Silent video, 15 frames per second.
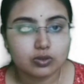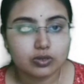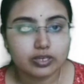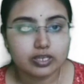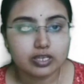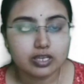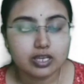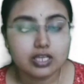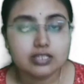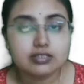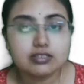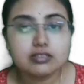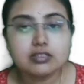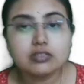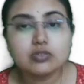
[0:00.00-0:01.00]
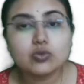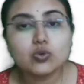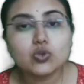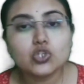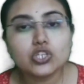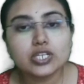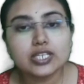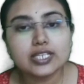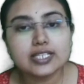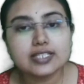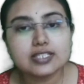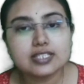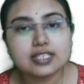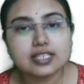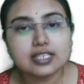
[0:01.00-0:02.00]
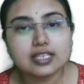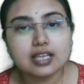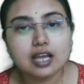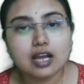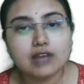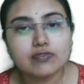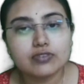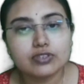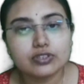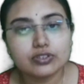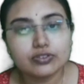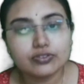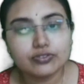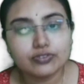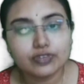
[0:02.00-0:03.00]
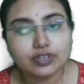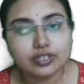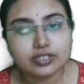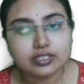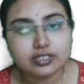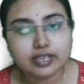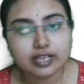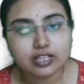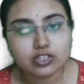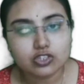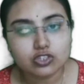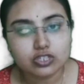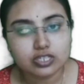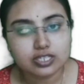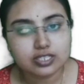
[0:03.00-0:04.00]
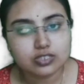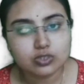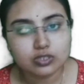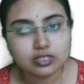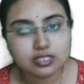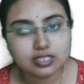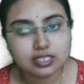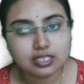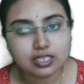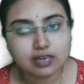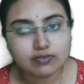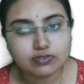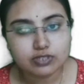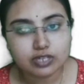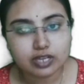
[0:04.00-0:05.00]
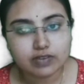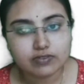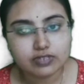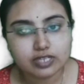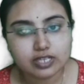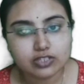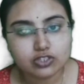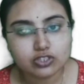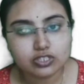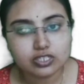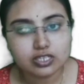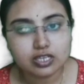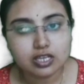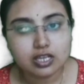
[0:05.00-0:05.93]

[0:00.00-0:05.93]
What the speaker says: Okay, this is usually seen after the first HD. It's not seen after every HD.